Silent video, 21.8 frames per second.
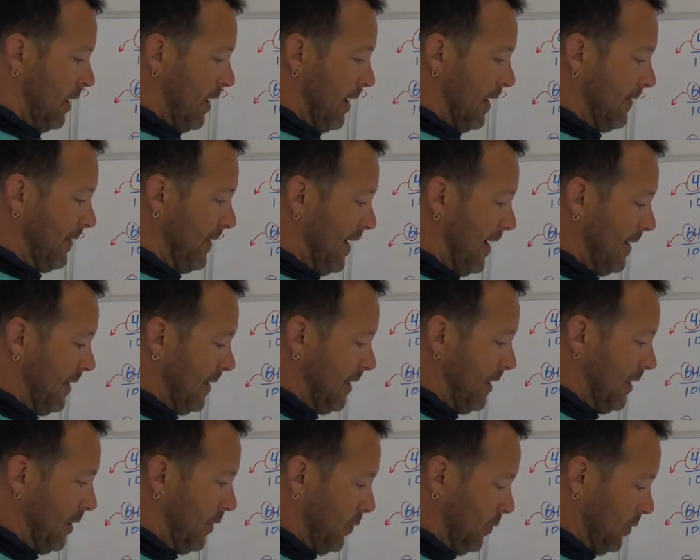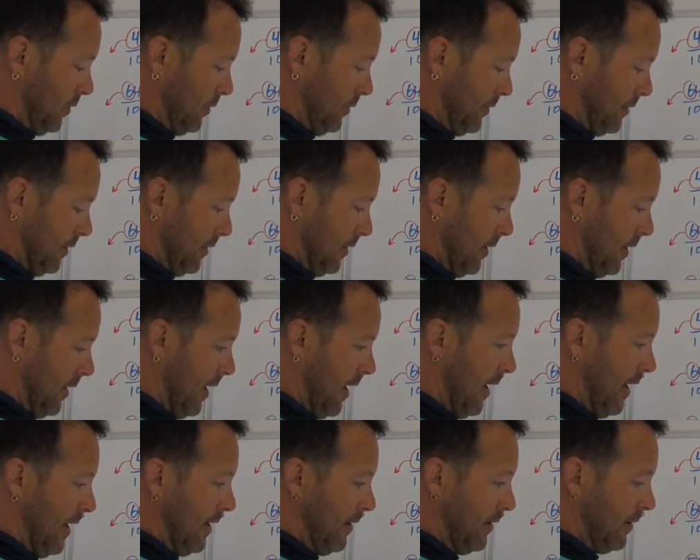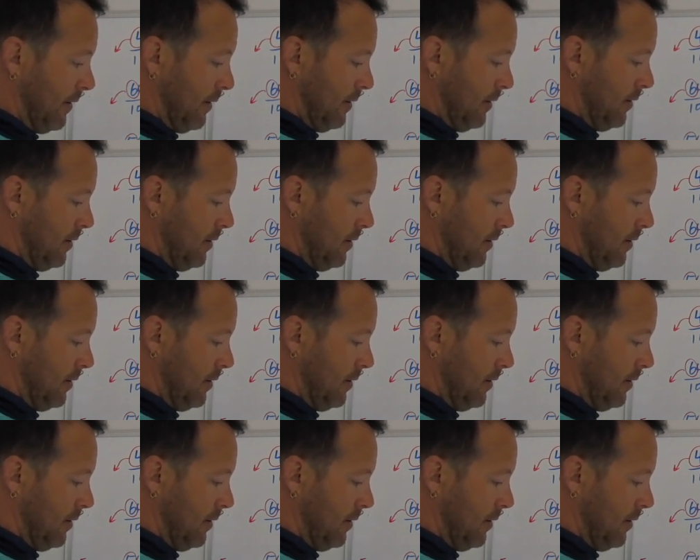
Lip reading: And that equals 8.